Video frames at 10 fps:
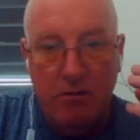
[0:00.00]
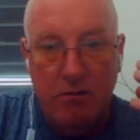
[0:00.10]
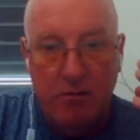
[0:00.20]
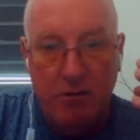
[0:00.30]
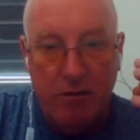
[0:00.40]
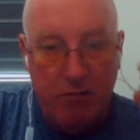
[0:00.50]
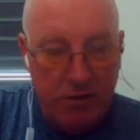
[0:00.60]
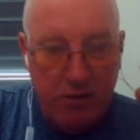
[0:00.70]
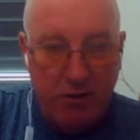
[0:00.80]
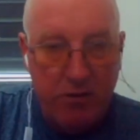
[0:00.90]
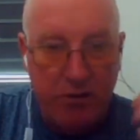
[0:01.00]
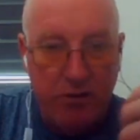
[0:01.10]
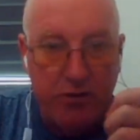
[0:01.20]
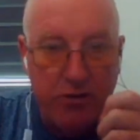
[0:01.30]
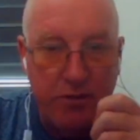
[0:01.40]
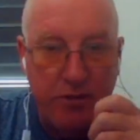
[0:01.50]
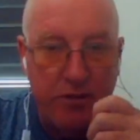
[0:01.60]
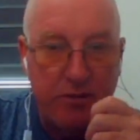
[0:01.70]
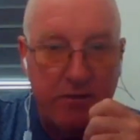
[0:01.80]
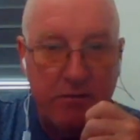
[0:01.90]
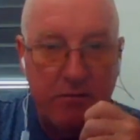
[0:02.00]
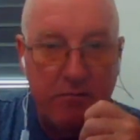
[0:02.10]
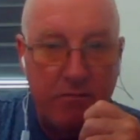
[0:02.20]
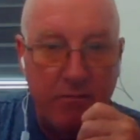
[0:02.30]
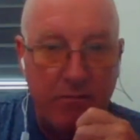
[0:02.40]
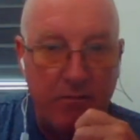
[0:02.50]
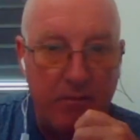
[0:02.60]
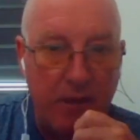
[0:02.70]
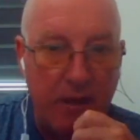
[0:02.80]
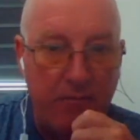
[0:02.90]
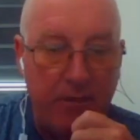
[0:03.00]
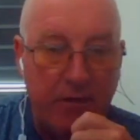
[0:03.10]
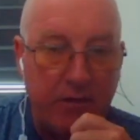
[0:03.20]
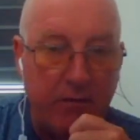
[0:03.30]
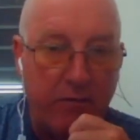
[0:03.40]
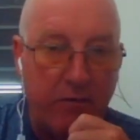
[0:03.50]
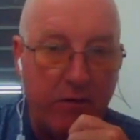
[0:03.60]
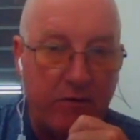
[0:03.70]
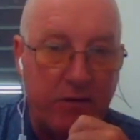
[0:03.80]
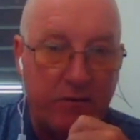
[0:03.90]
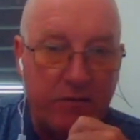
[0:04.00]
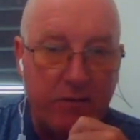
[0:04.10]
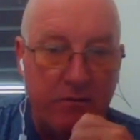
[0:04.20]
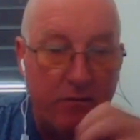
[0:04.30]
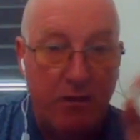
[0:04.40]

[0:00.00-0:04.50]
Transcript: there is no solution to this mess that we've got ourselves in.